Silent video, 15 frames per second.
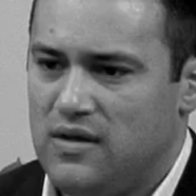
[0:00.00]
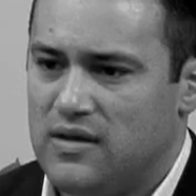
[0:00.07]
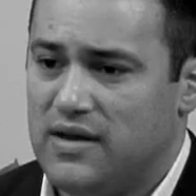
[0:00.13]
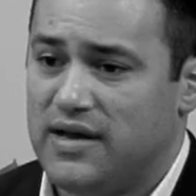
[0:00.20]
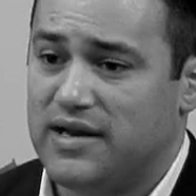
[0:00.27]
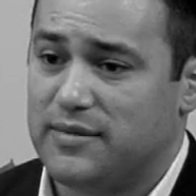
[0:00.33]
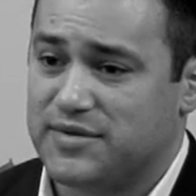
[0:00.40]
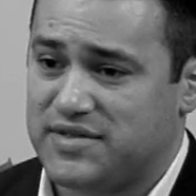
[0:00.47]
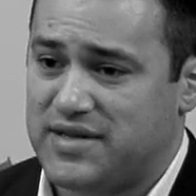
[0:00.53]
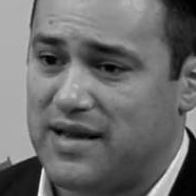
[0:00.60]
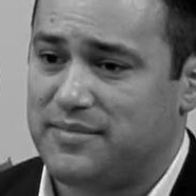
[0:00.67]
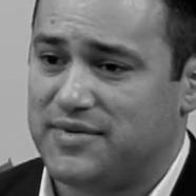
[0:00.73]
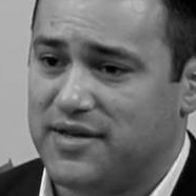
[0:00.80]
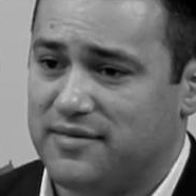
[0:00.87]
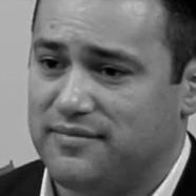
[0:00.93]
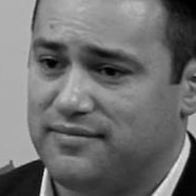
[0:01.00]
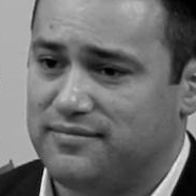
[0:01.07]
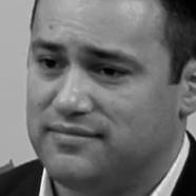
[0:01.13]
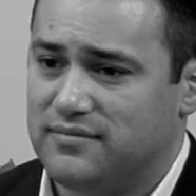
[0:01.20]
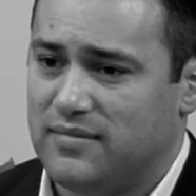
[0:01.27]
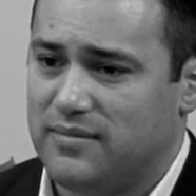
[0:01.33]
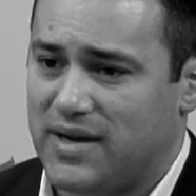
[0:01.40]
and He was tempted
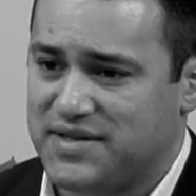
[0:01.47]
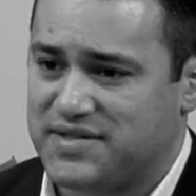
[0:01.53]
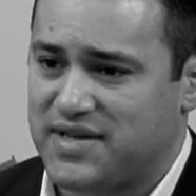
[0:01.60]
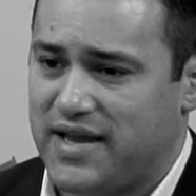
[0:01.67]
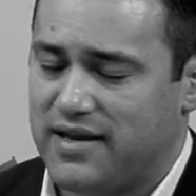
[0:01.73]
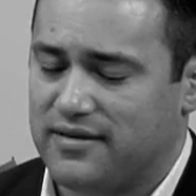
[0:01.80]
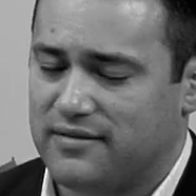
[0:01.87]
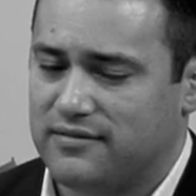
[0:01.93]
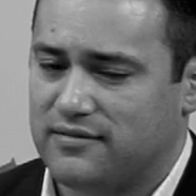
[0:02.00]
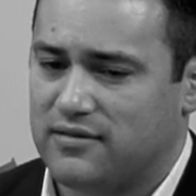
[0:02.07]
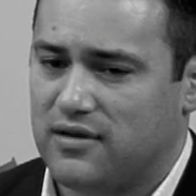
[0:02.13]
by Satan,